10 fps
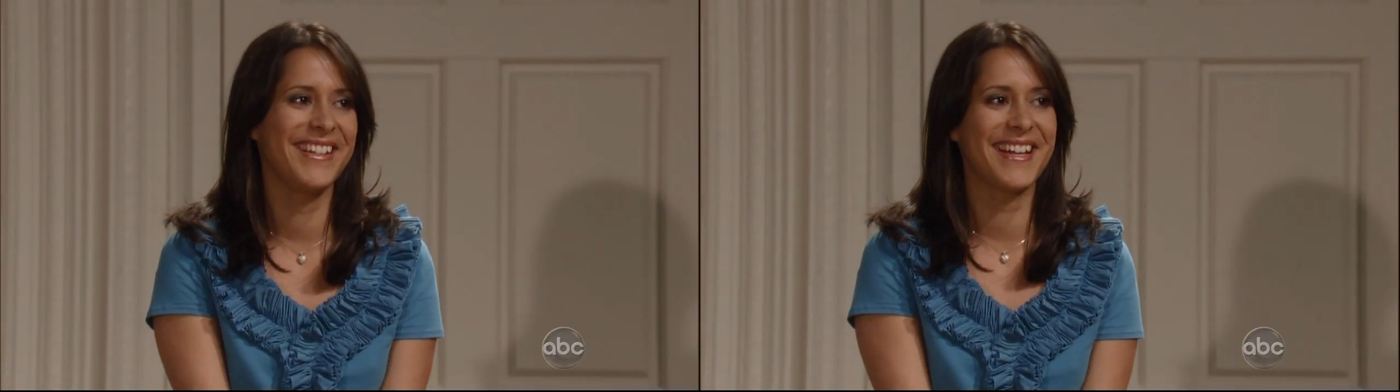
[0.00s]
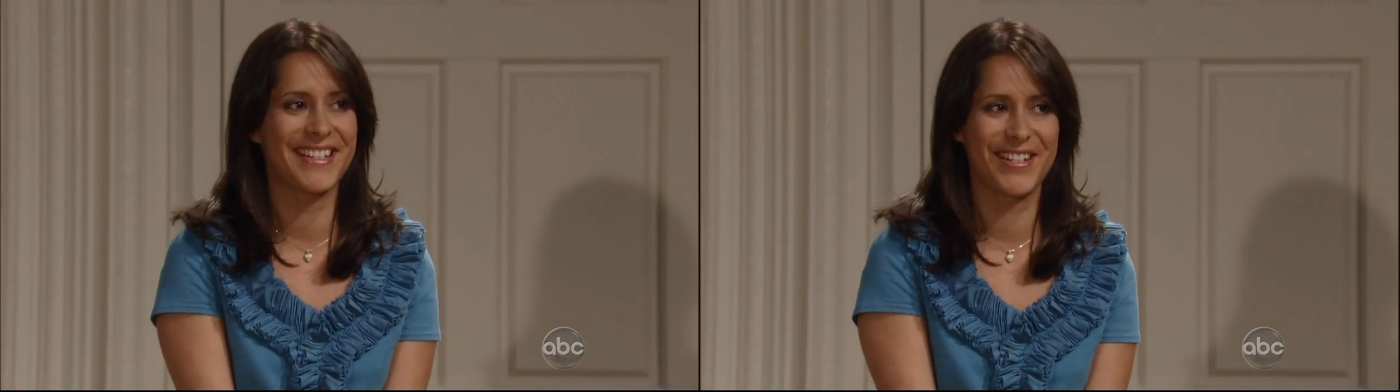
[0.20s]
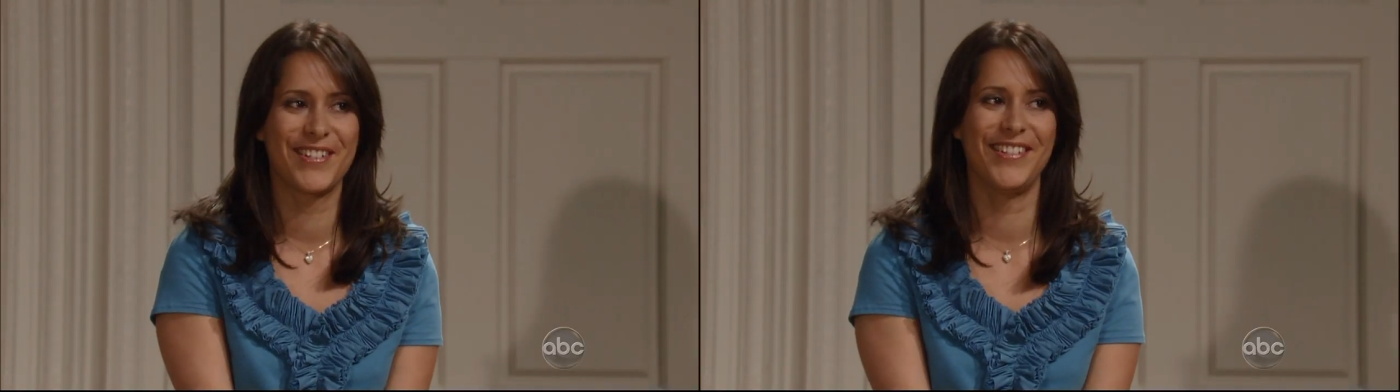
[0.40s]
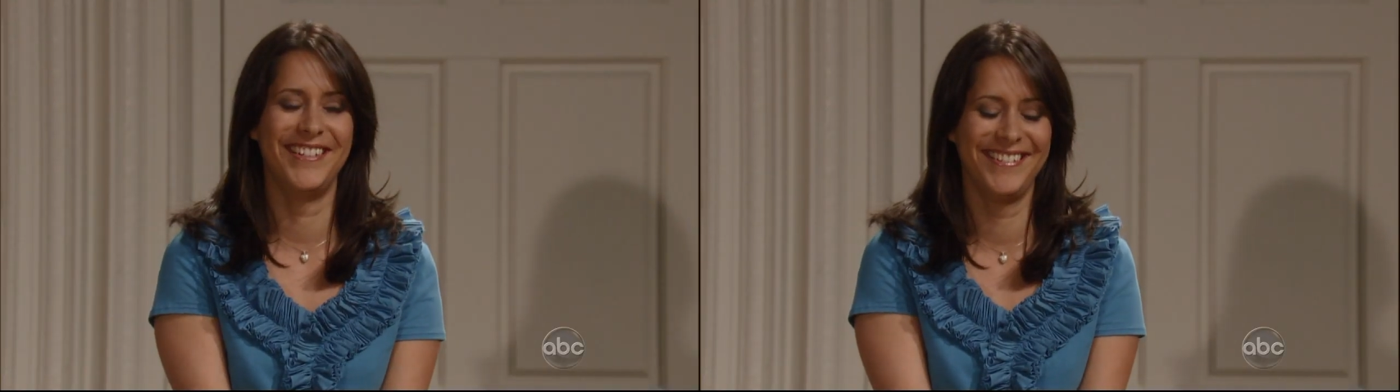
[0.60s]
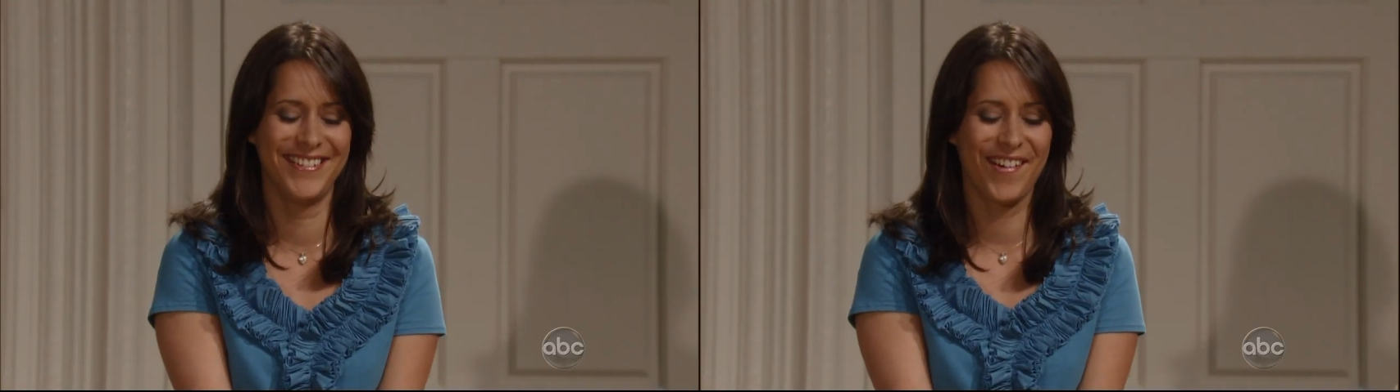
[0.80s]
Yes,
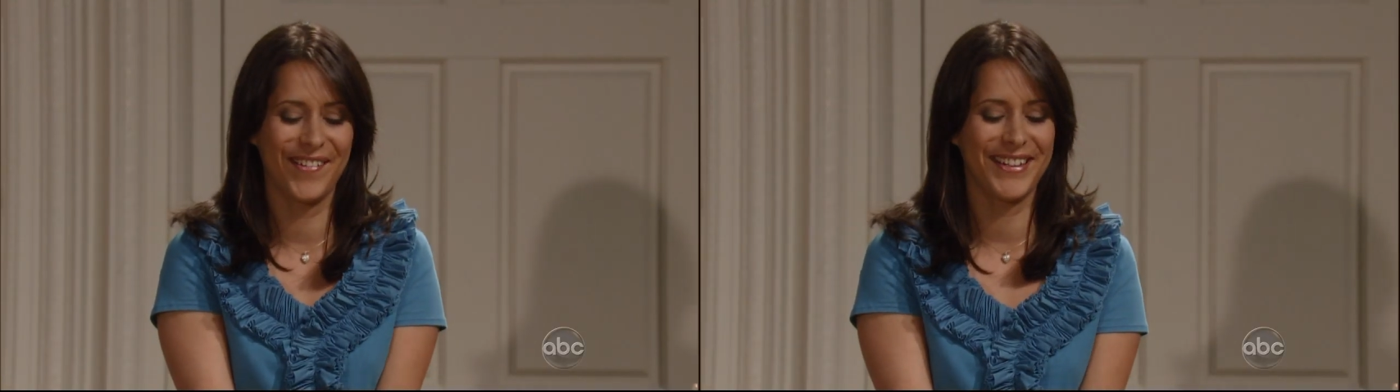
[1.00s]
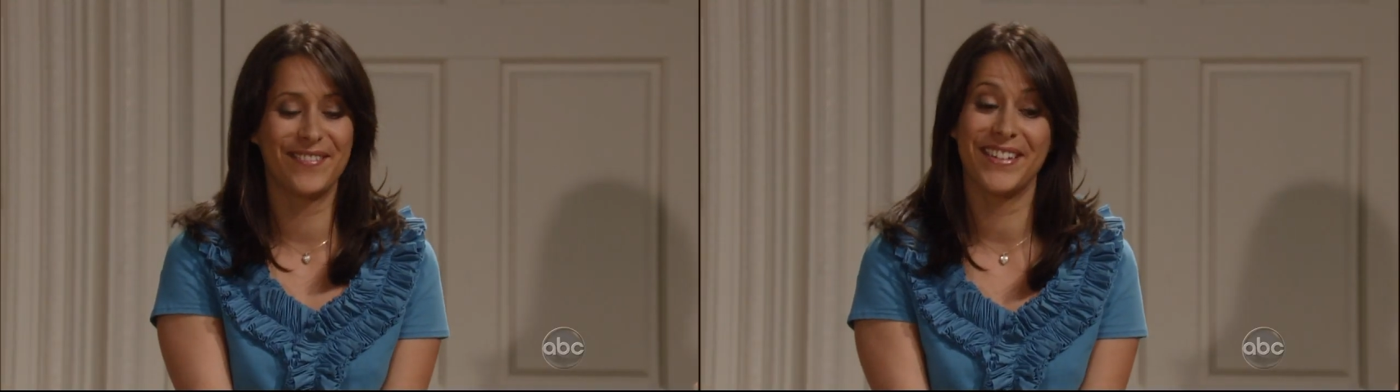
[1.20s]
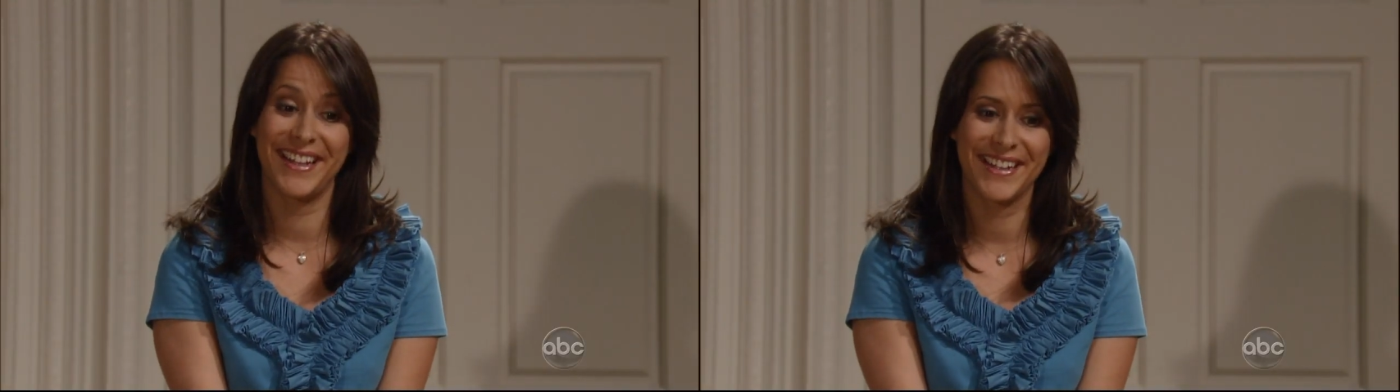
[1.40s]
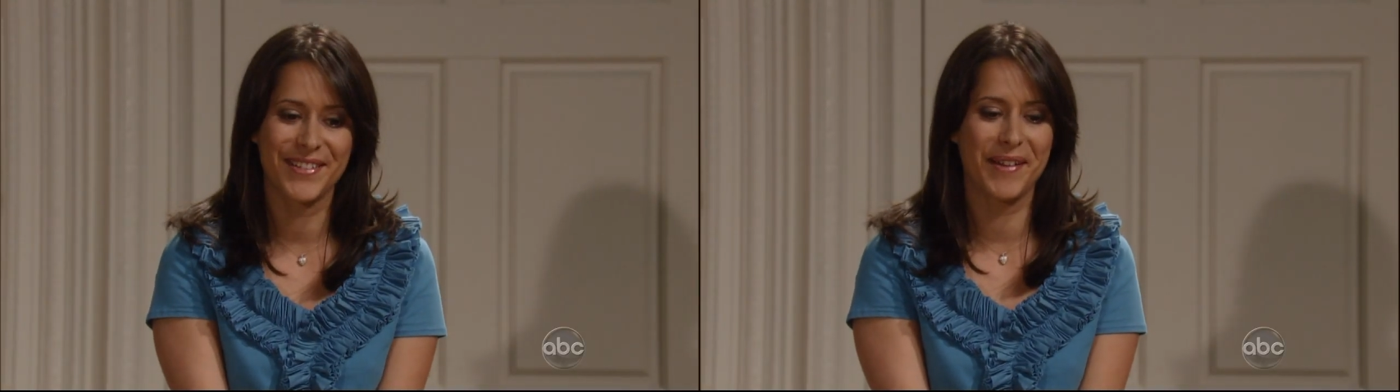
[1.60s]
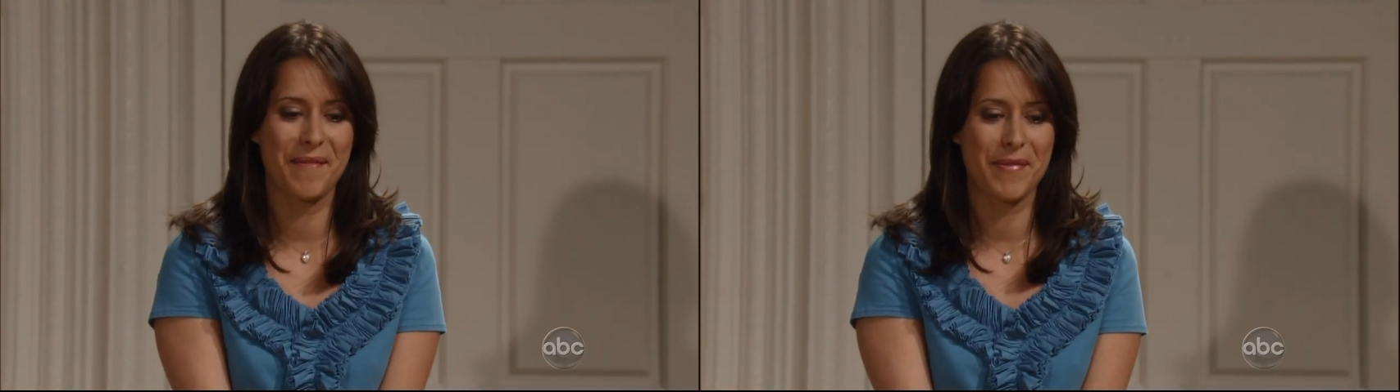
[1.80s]
Holly, everything
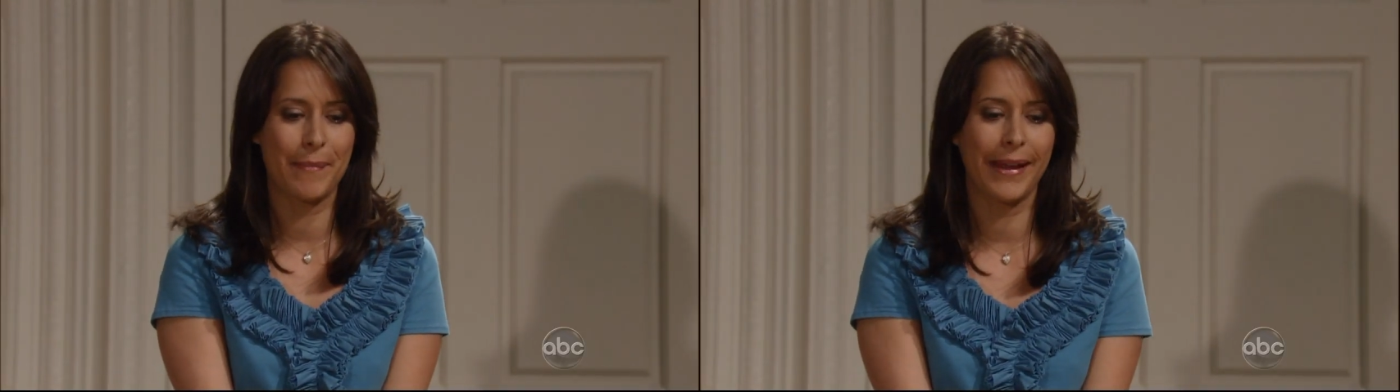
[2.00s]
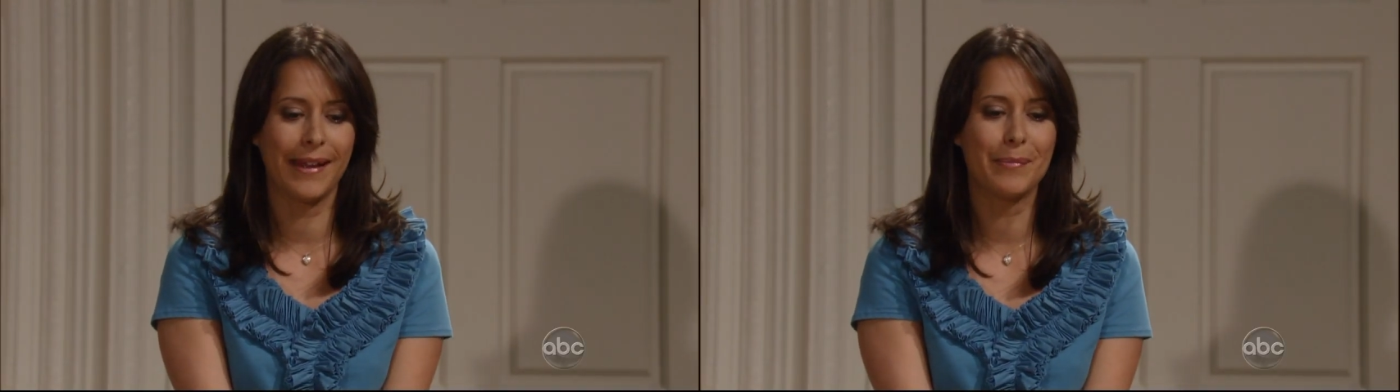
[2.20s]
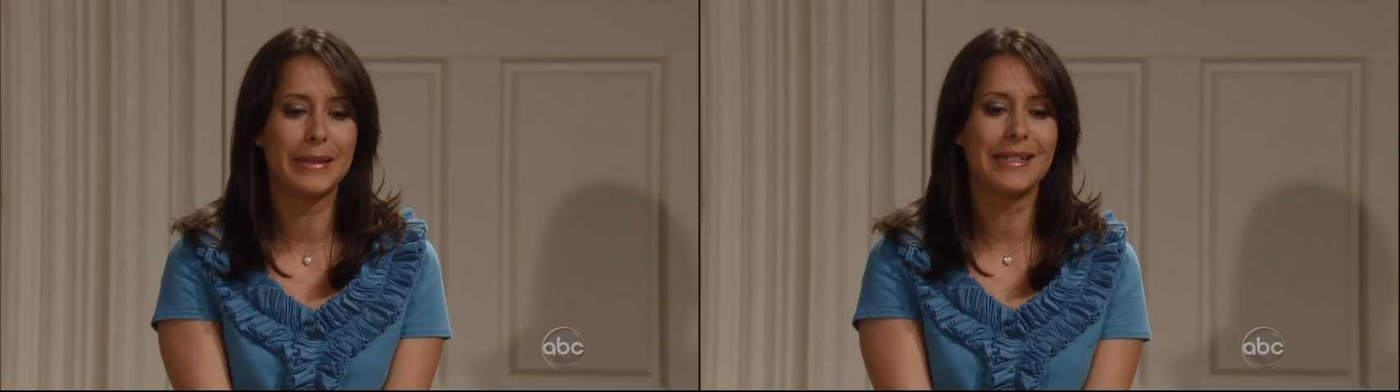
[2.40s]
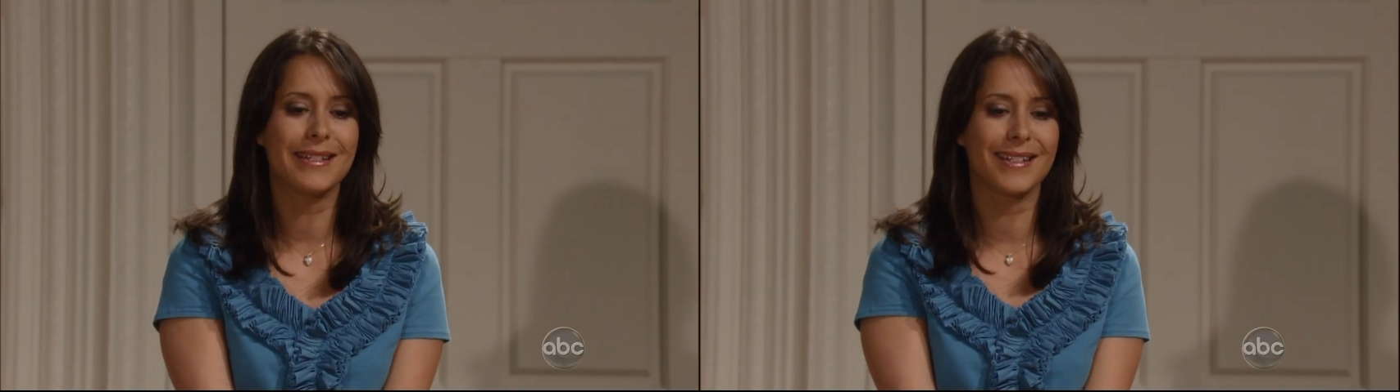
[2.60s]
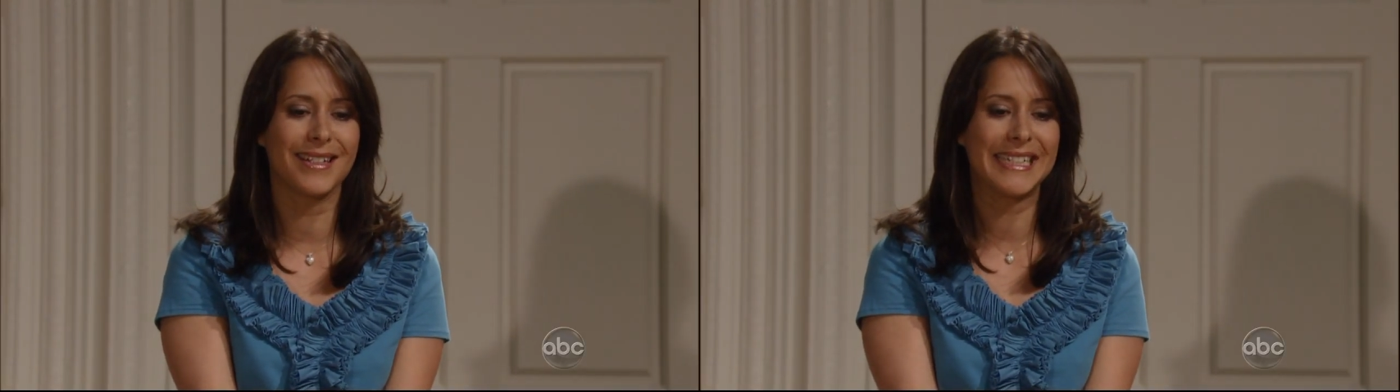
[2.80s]
is great with me,
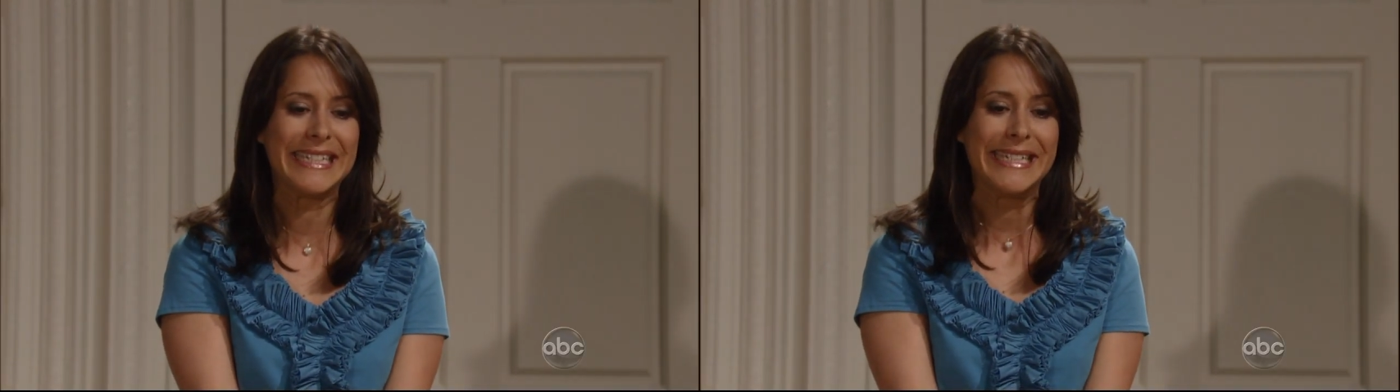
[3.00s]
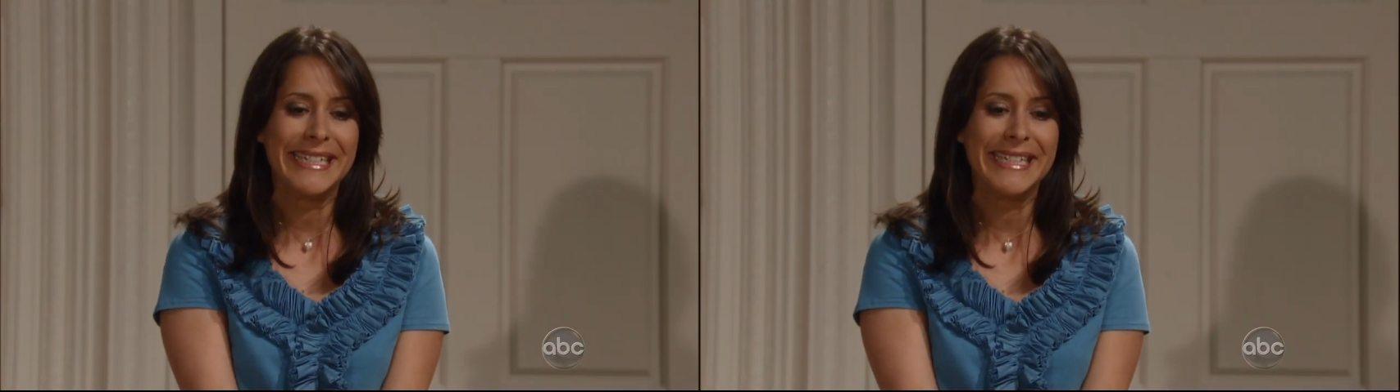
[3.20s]
but uh,